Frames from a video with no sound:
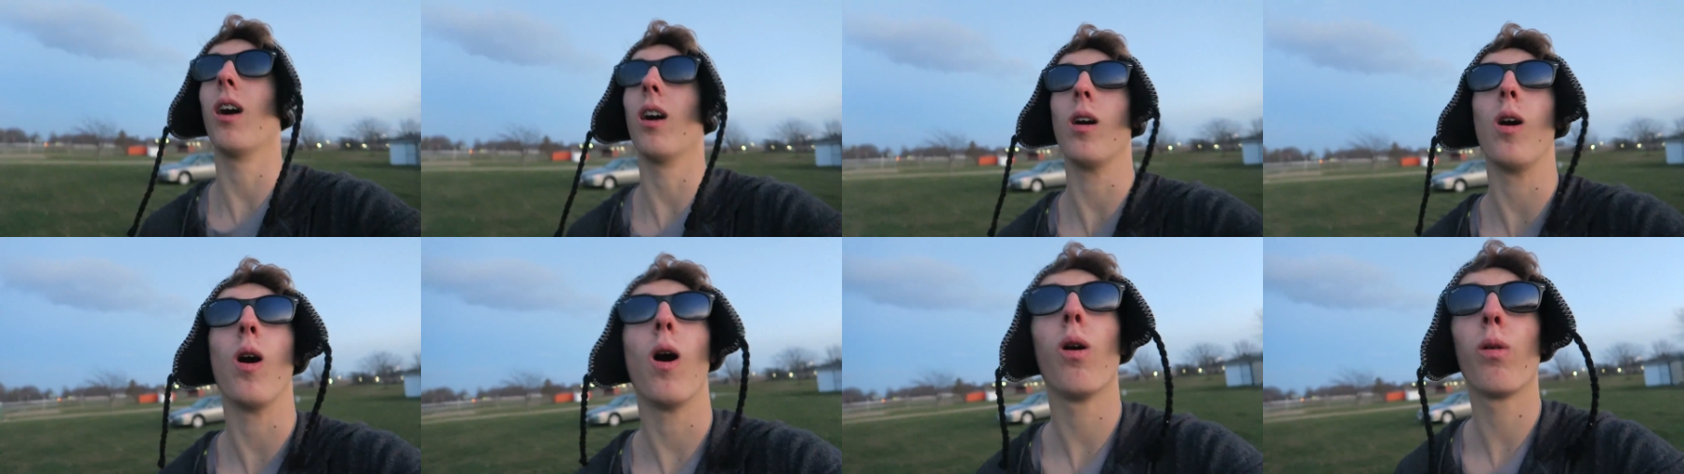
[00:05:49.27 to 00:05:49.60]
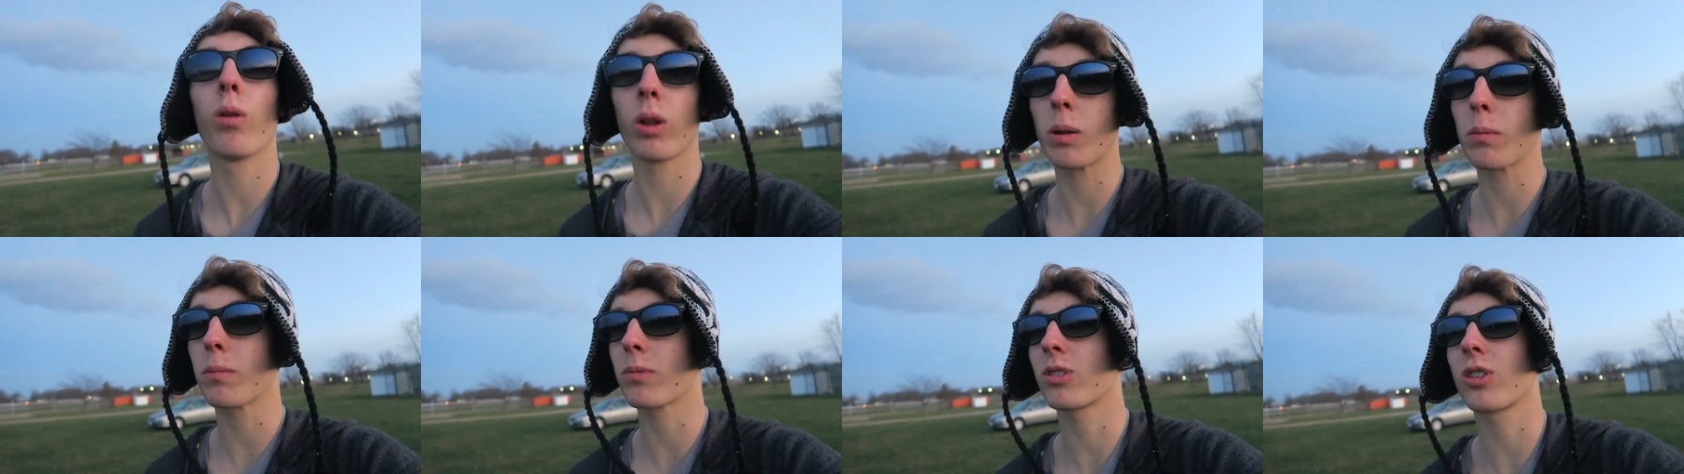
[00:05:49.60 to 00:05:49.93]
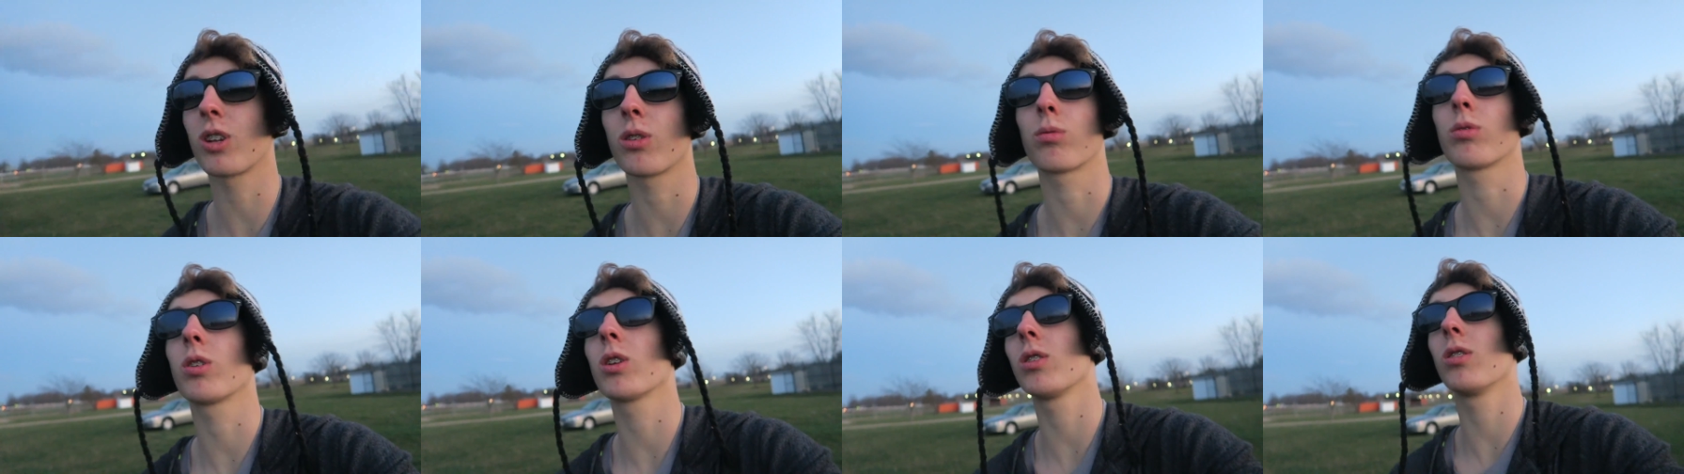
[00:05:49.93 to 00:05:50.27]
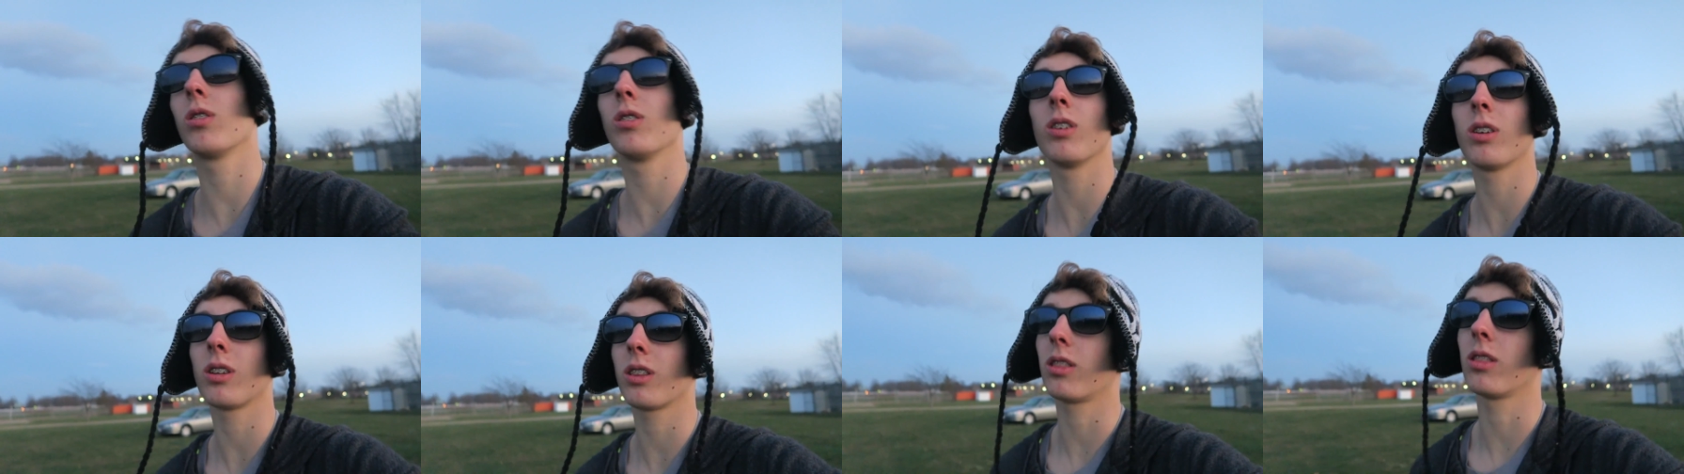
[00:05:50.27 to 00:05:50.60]
All, all 100%
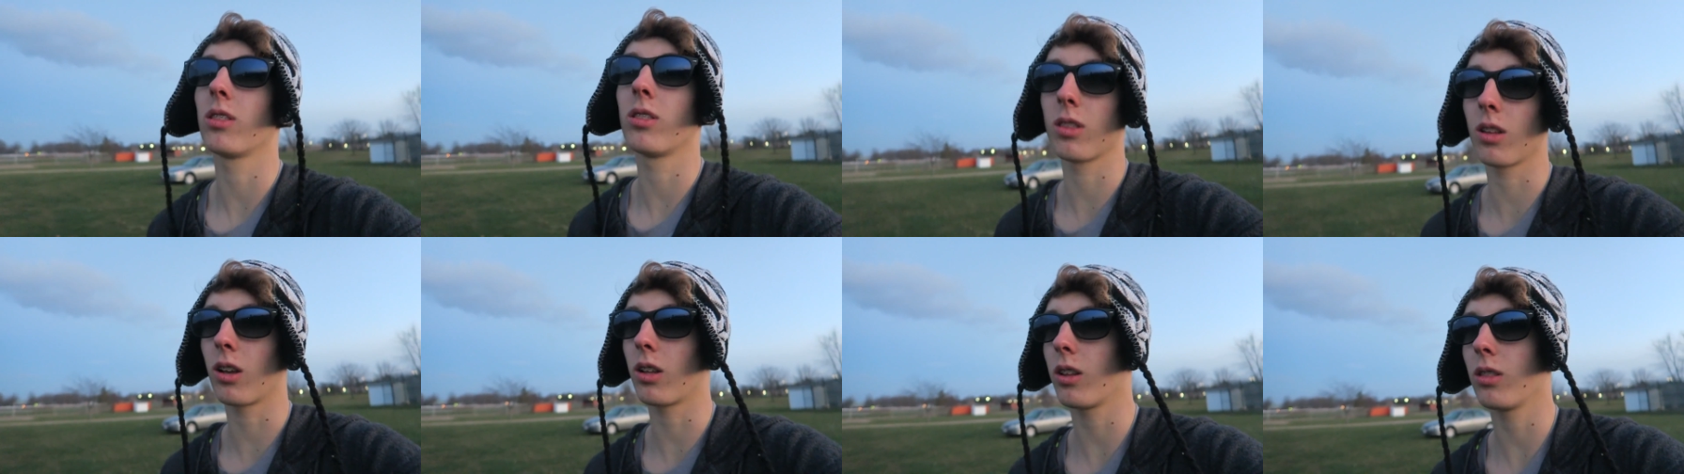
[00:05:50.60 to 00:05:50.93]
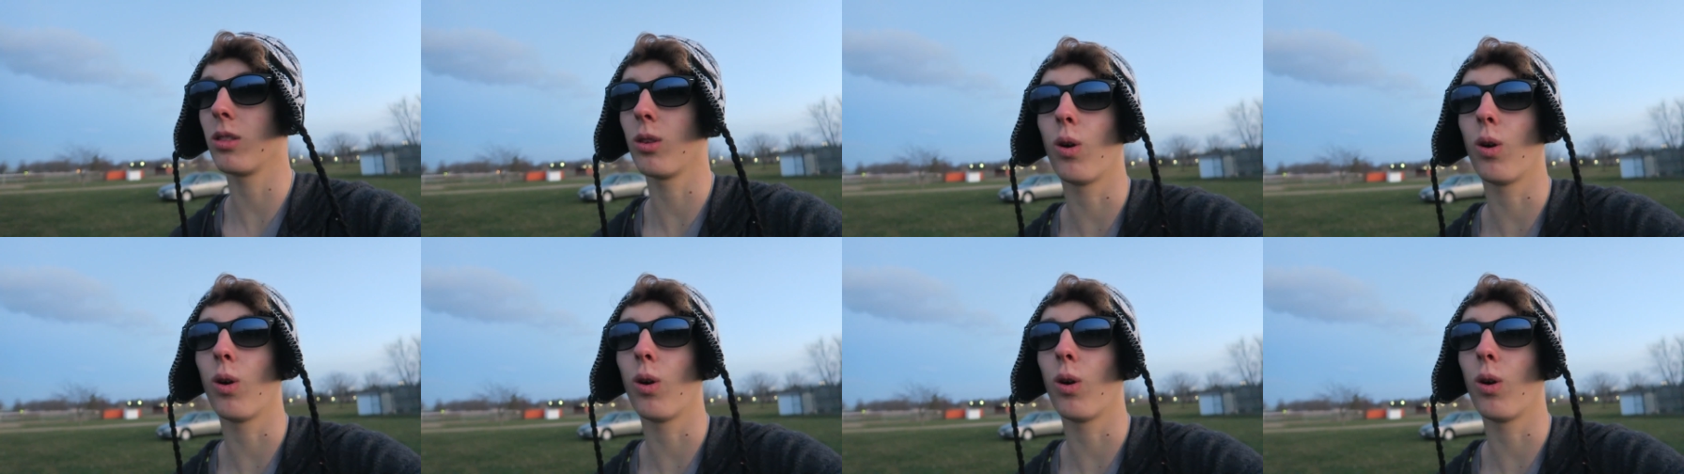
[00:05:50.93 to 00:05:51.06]
real. No,